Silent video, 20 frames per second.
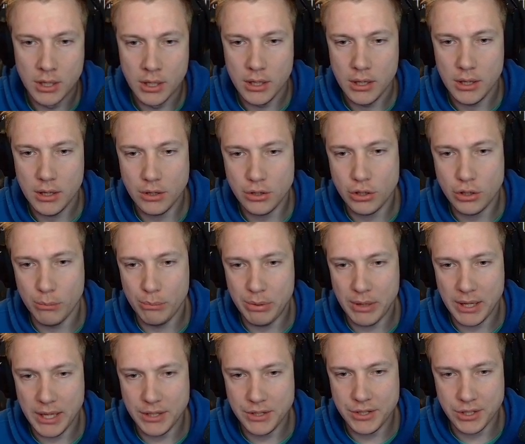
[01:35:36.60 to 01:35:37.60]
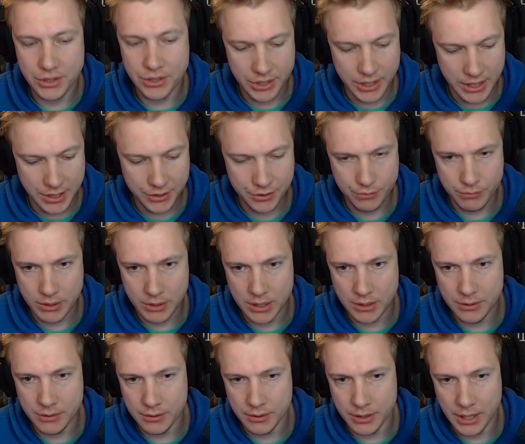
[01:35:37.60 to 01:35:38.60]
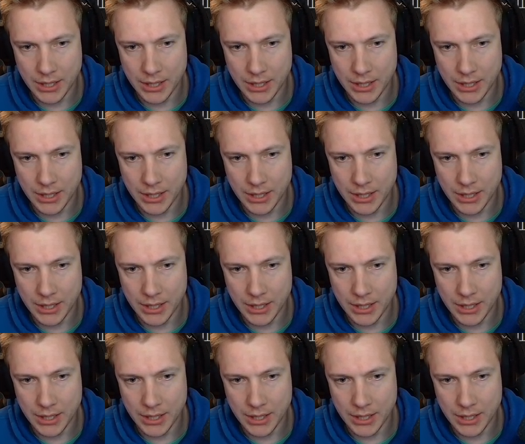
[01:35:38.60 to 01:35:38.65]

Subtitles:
It complains and says, well,